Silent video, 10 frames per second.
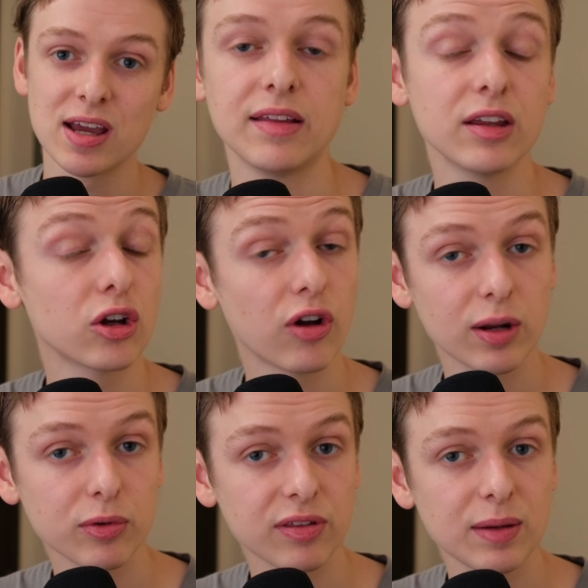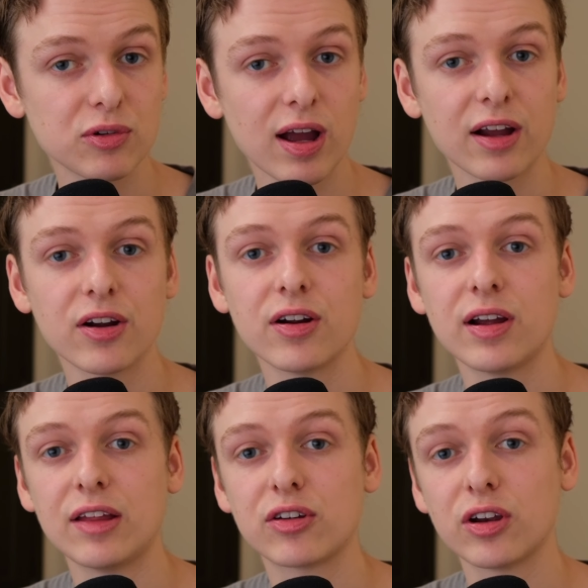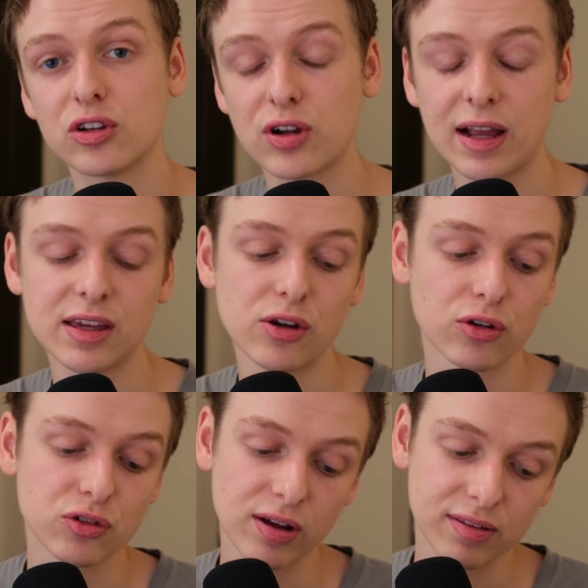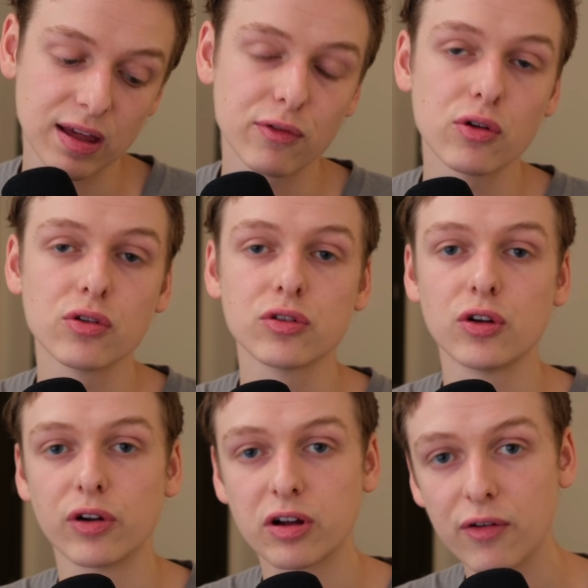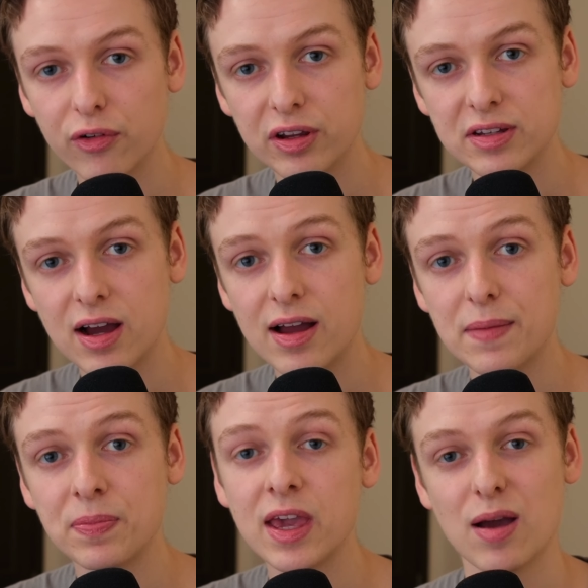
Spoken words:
It's an incredible sleep tracker. It's good at tracking your stress levels, your recovery time.